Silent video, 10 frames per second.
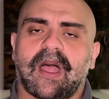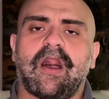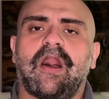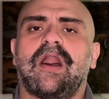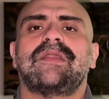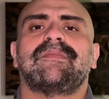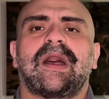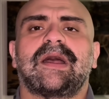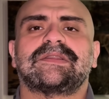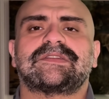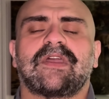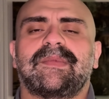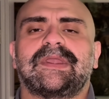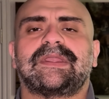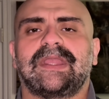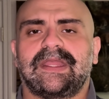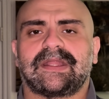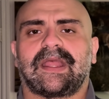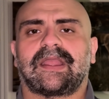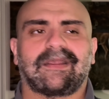on my stomach and
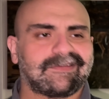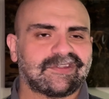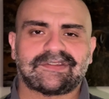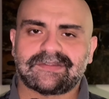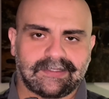like just,